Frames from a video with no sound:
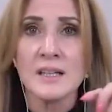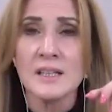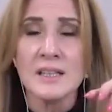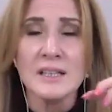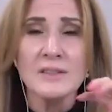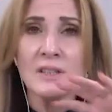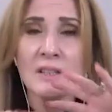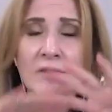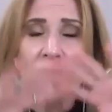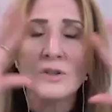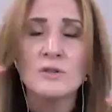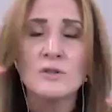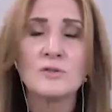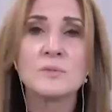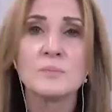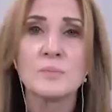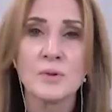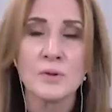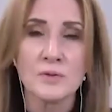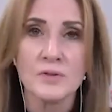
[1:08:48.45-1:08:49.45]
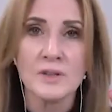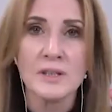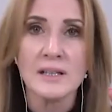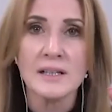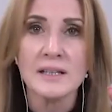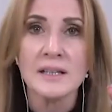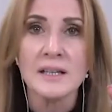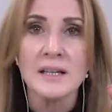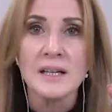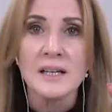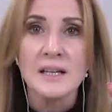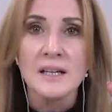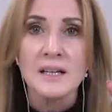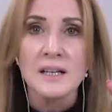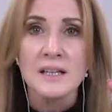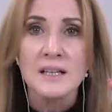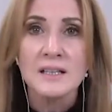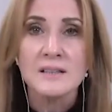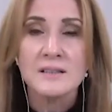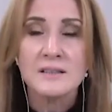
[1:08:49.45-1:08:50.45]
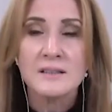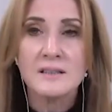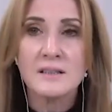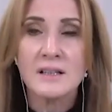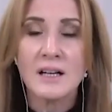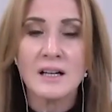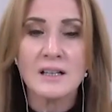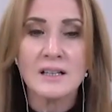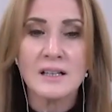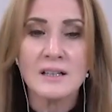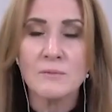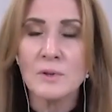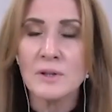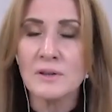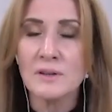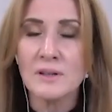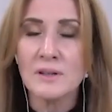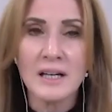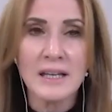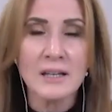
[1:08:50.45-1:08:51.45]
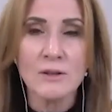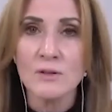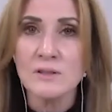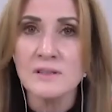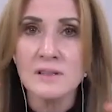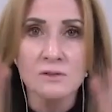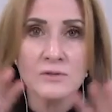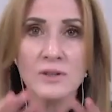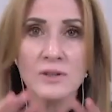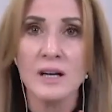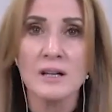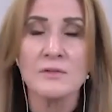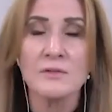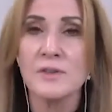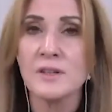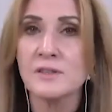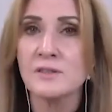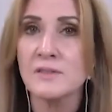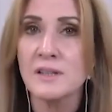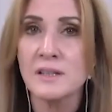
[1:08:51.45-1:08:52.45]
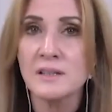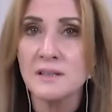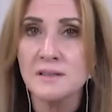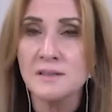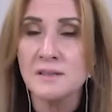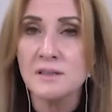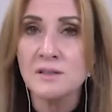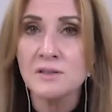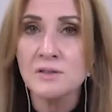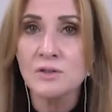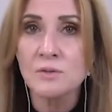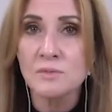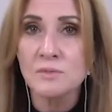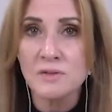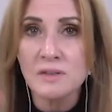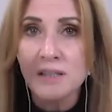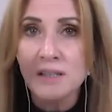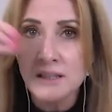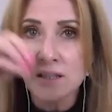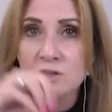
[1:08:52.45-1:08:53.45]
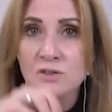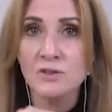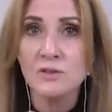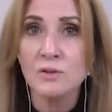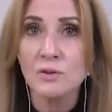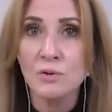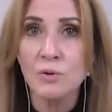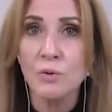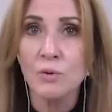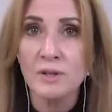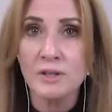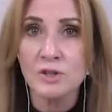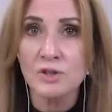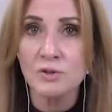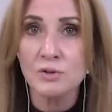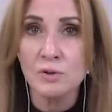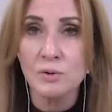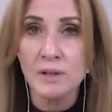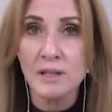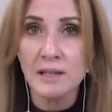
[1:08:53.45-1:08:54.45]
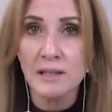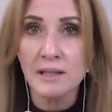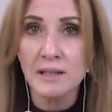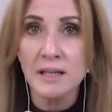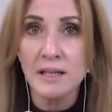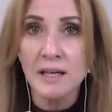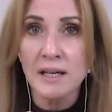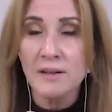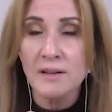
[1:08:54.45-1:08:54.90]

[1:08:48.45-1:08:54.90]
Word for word: Even if you don't do it perfectly, it I, with, I cannot tell you how effective that is in terms of getting to the core issue quickly.